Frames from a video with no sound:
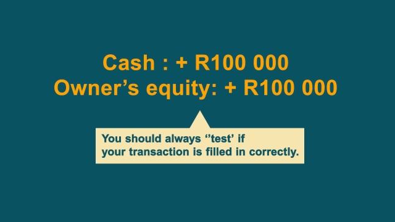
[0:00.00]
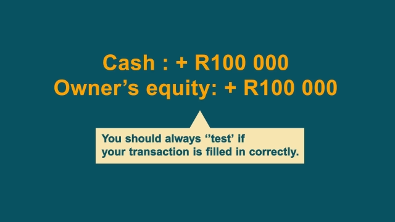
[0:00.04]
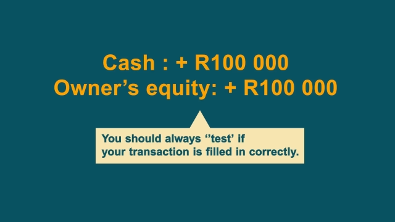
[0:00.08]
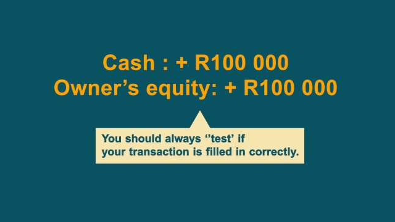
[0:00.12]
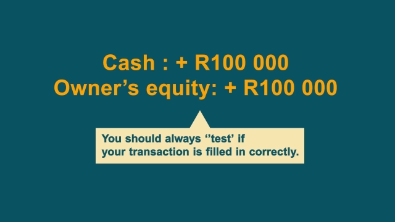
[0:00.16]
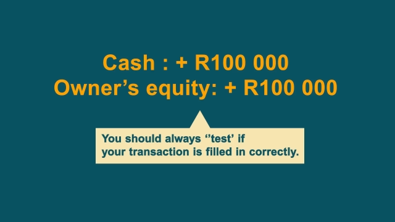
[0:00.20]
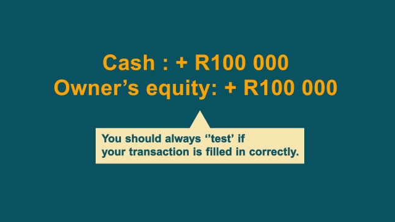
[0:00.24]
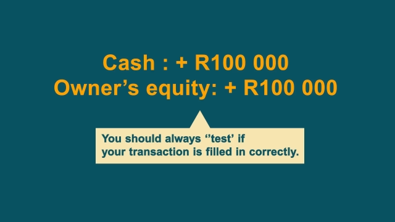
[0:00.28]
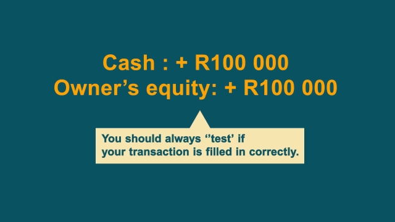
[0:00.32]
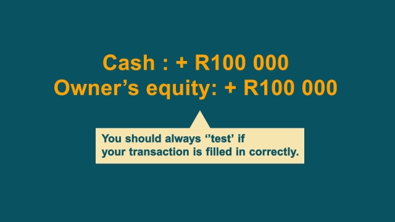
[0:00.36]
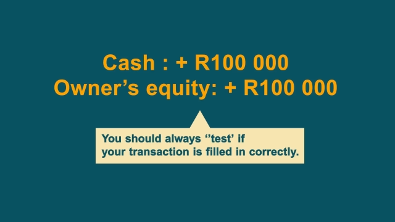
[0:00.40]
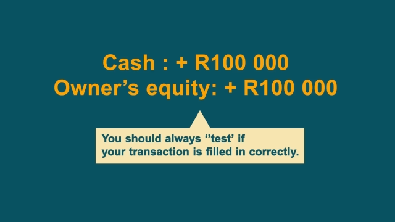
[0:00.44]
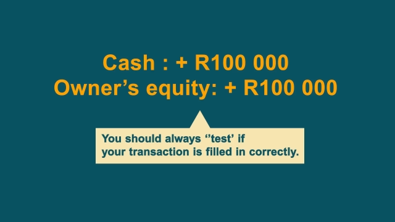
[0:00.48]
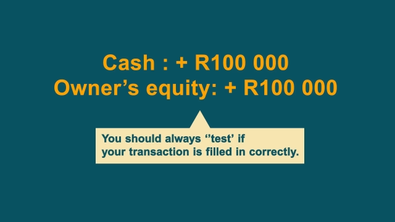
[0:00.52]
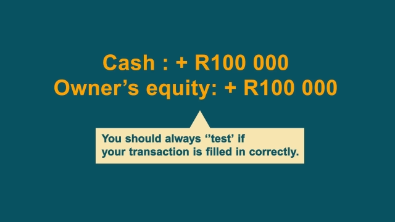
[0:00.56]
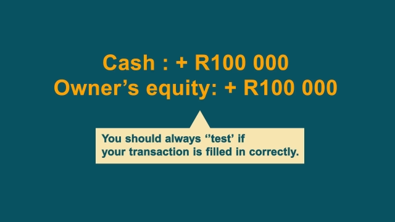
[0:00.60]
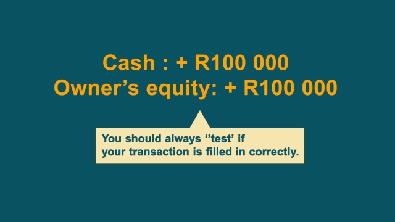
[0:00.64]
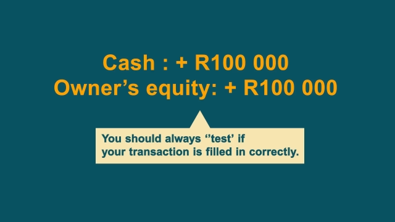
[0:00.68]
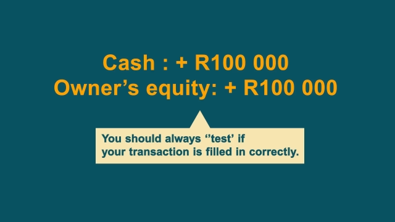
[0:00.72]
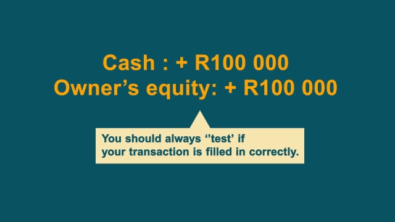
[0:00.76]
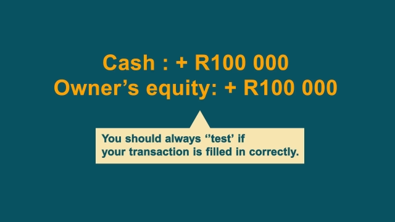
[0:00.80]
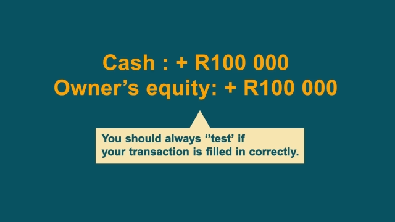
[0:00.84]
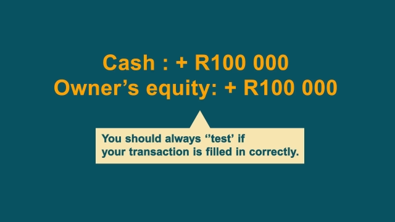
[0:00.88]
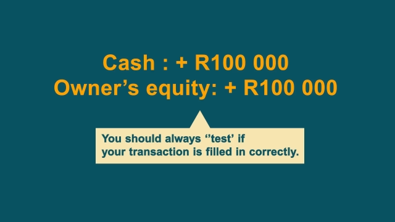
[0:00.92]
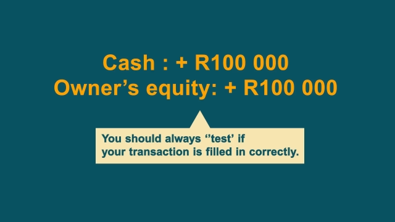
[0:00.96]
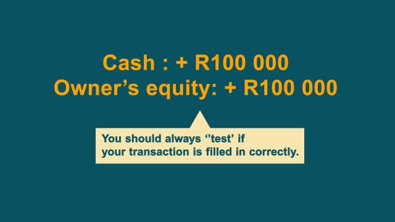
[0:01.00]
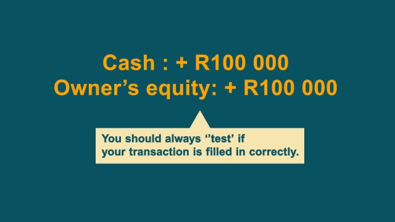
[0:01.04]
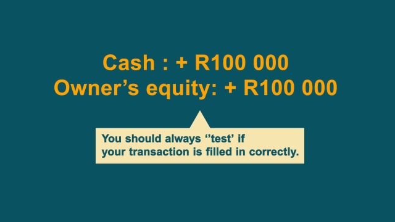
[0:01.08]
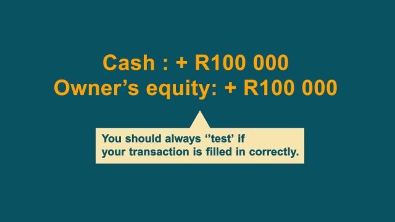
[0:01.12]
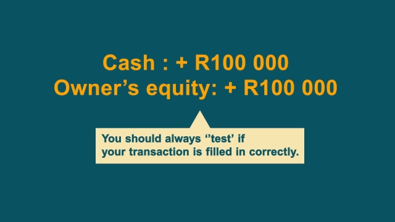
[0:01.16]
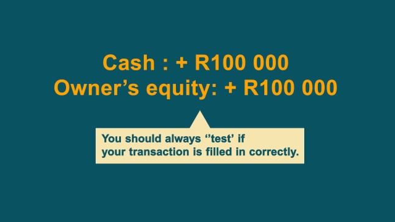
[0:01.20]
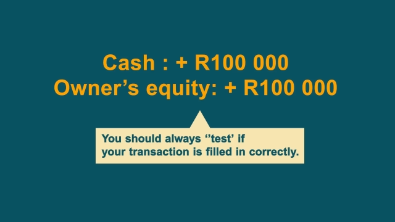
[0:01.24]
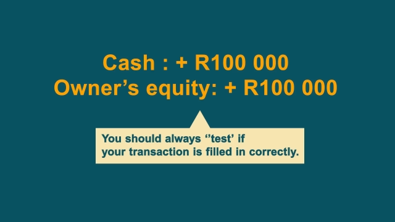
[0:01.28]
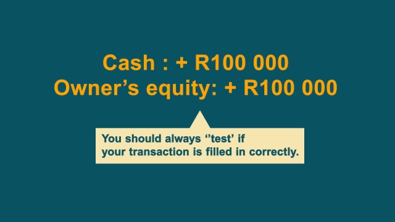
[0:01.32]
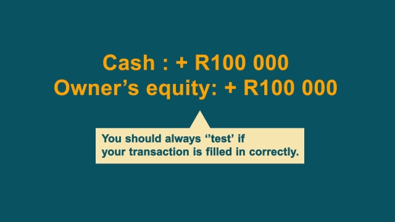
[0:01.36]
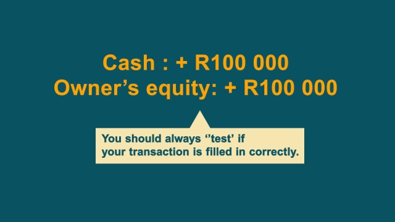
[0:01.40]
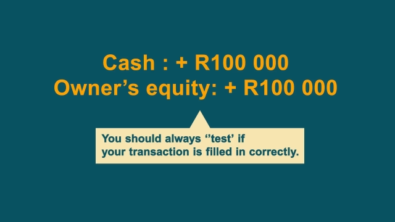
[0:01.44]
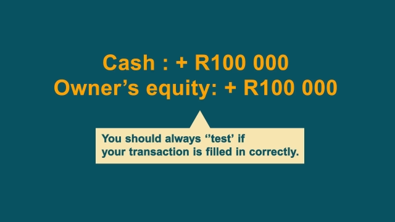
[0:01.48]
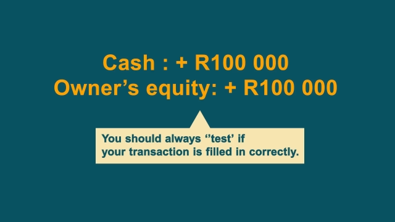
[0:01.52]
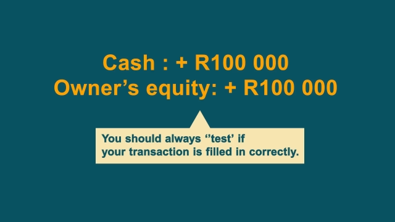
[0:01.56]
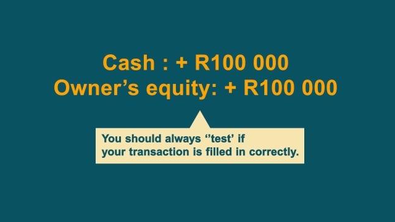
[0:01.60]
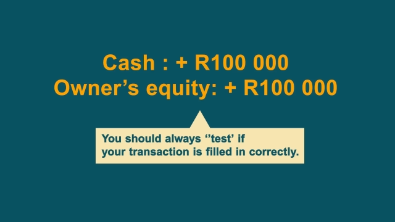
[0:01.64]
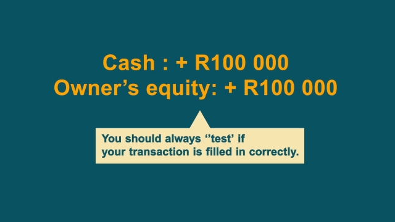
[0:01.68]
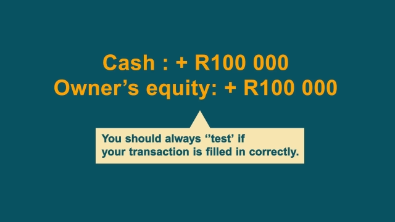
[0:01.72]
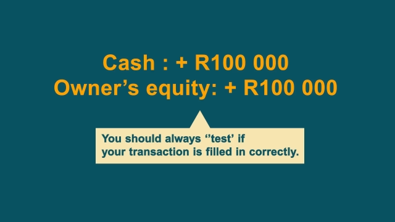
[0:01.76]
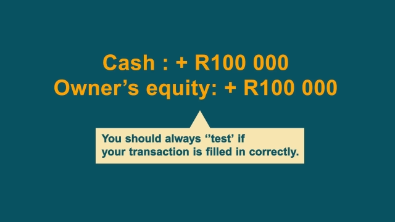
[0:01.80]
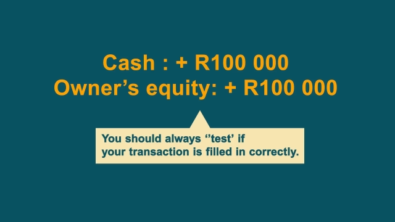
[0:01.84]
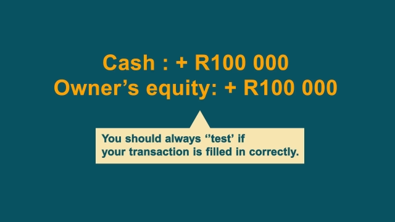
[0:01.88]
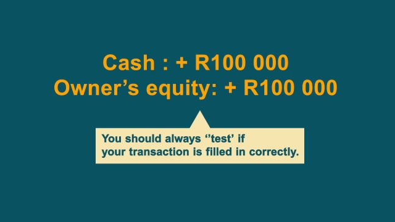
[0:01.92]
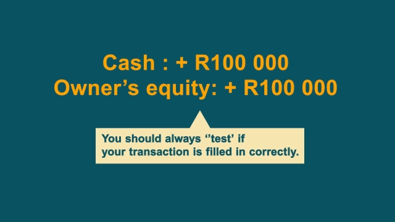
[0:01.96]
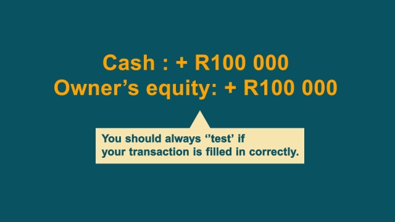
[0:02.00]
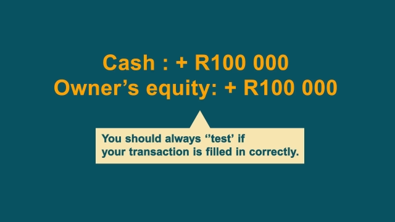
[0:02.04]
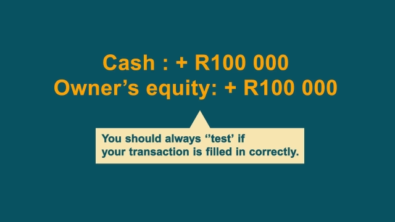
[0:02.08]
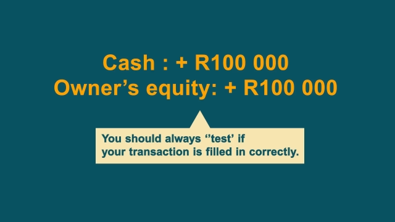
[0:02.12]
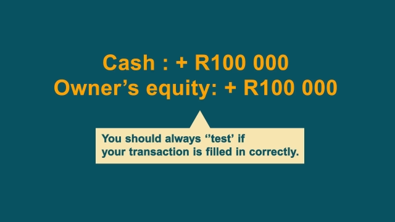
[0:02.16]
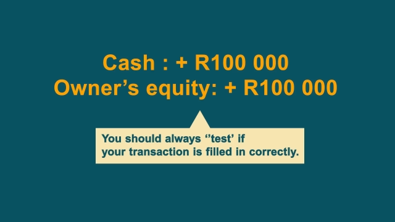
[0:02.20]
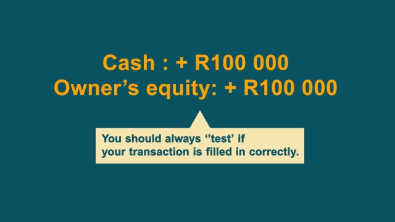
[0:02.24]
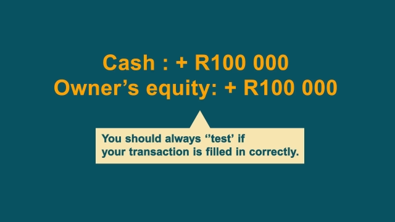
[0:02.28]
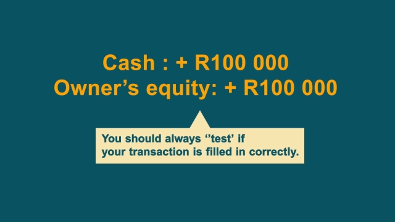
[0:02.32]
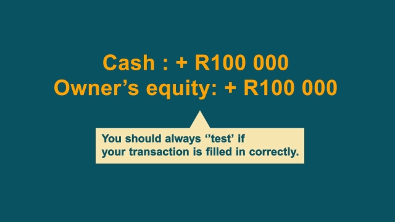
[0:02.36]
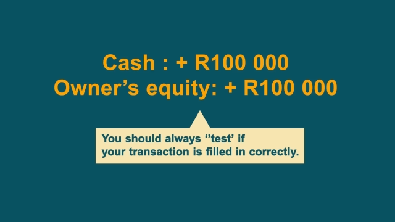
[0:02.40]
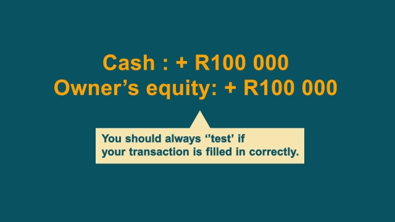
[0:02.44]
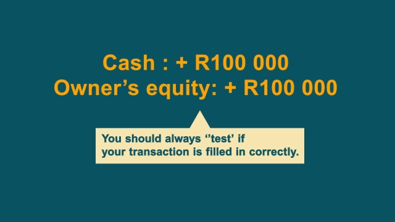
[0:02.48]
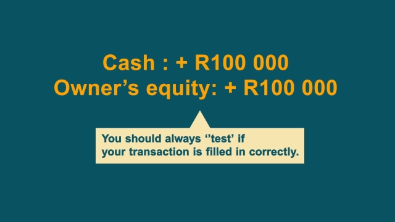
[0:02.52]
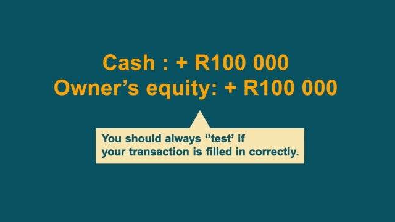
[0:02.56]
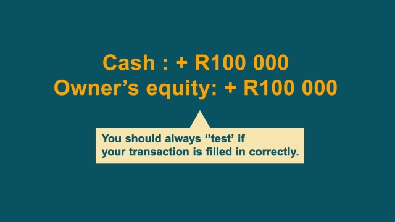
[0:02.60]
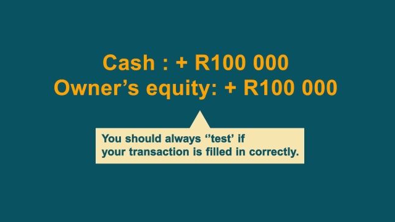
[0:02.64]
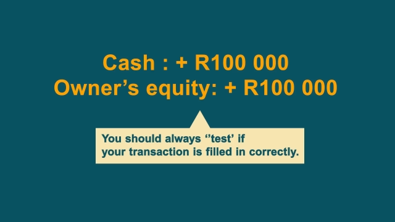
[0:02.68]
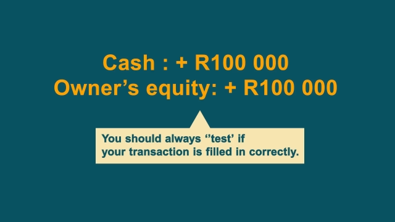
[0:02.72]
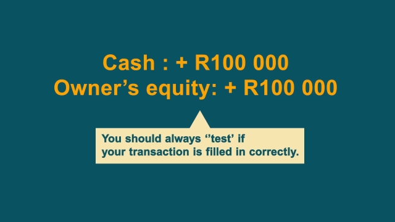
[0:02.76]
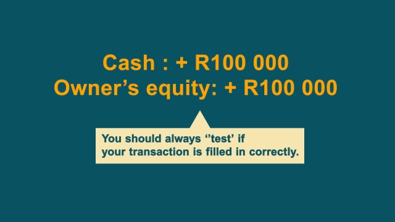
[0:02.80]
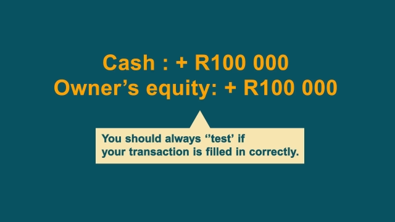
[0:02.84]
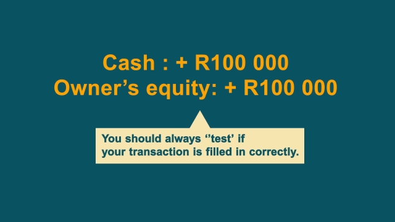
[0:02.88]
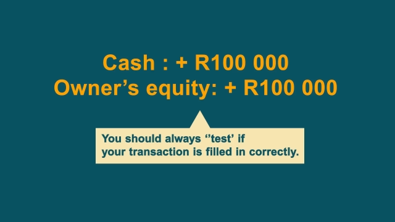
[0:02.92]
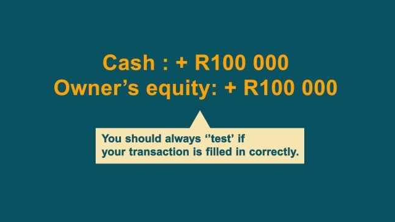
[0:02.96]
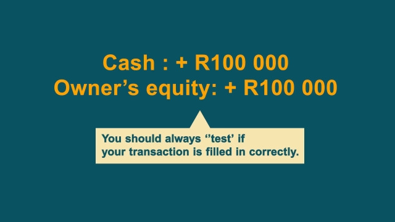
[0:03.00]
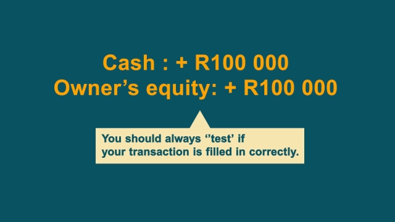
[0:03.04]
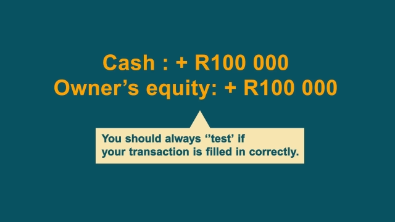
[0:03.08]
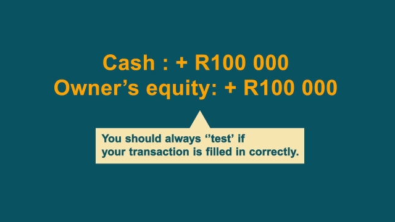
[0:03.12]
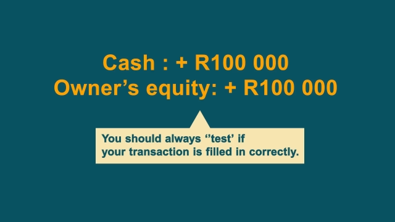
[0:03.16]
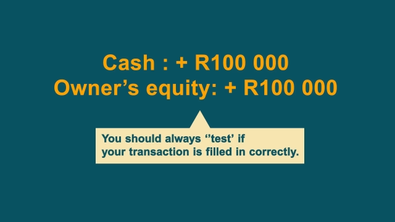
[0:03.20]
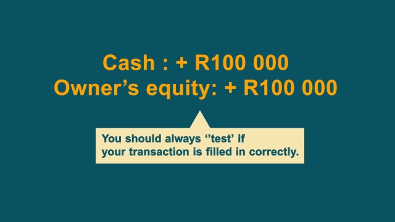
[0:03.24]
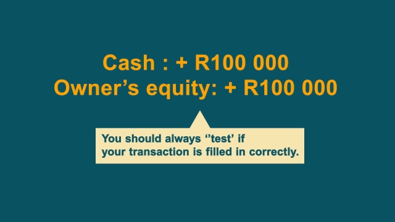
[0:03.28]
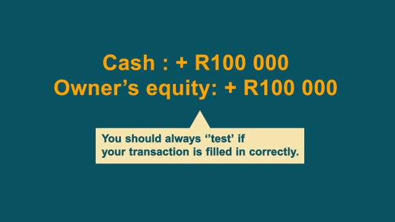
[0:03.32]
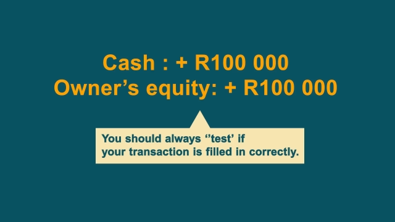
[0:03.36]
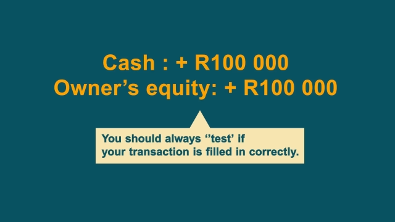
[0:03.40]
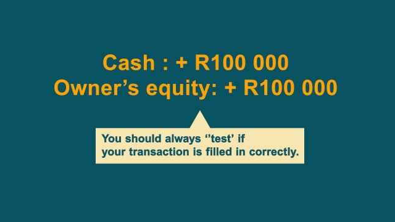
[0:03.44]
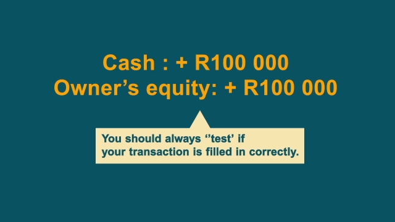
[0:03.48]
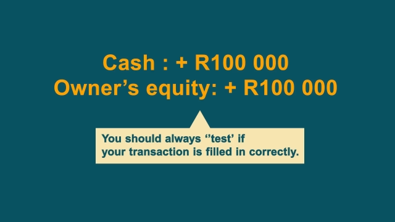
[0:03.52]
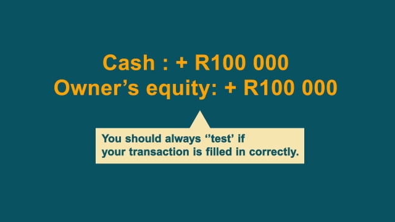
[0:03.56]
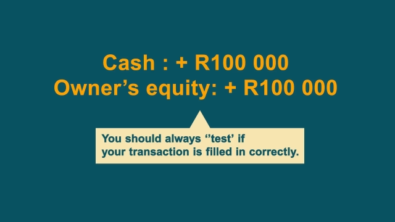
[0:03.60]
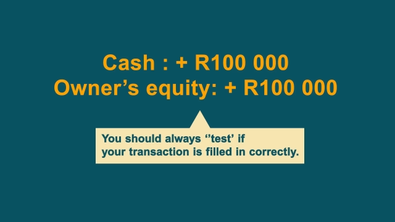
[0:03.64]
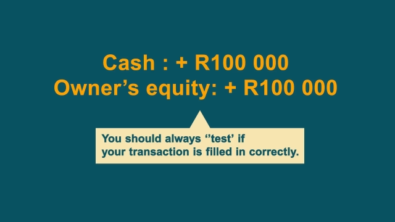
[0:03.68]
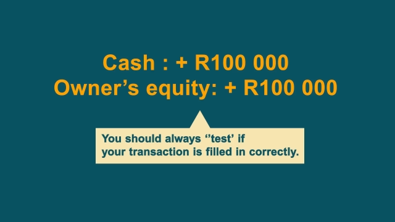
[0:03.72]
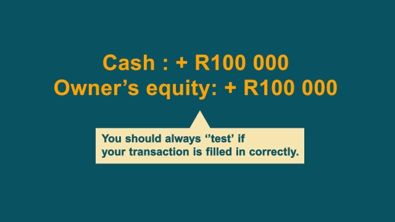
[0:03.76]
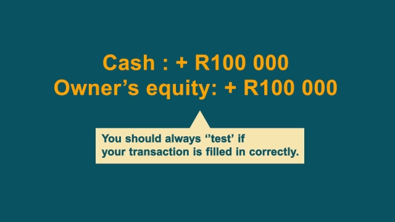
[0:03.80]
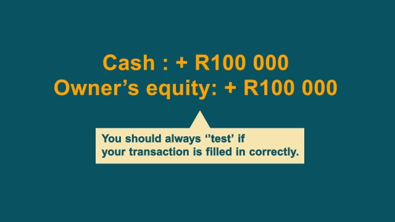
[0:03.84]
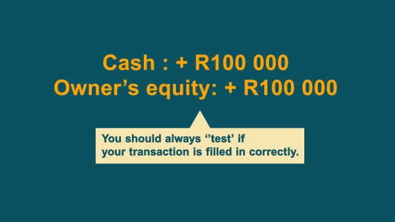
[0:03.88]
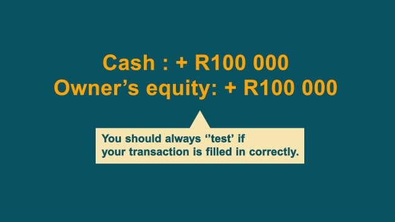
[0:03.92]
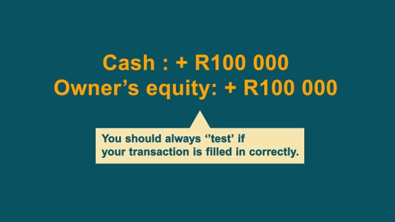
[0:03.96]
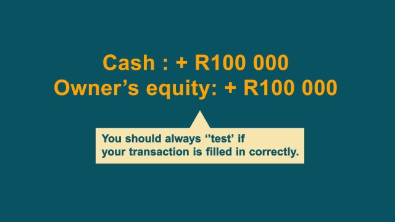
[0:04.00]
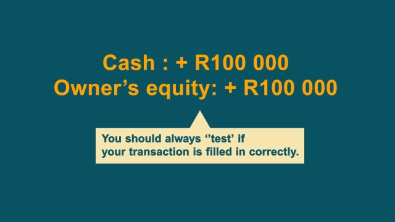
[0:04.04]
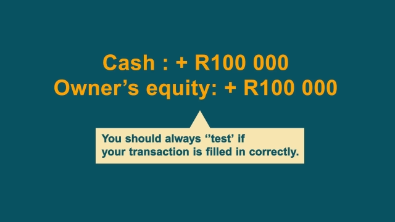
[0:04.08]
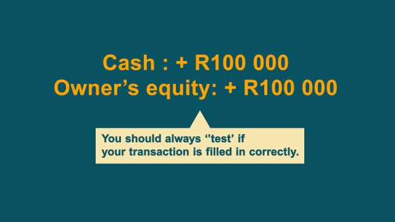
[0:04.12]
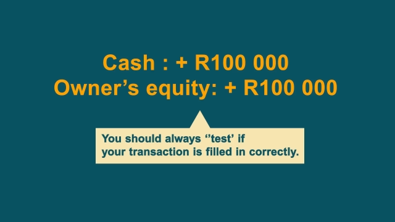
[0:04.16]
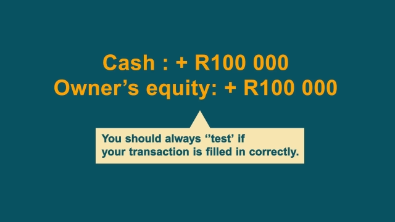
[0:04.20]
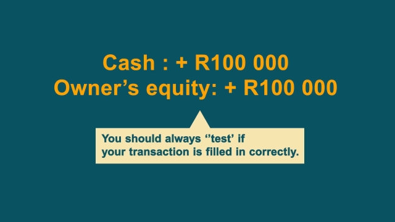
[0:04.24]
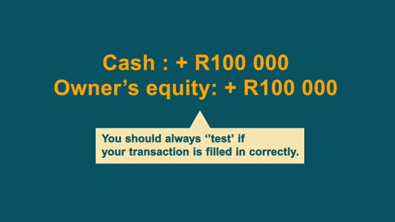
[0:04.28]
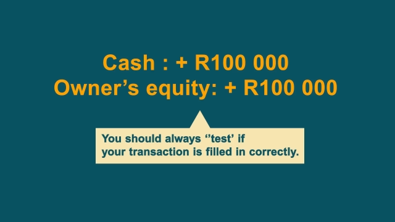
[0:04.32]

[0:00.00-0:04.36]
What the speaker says: Nobody's mouth can be seen.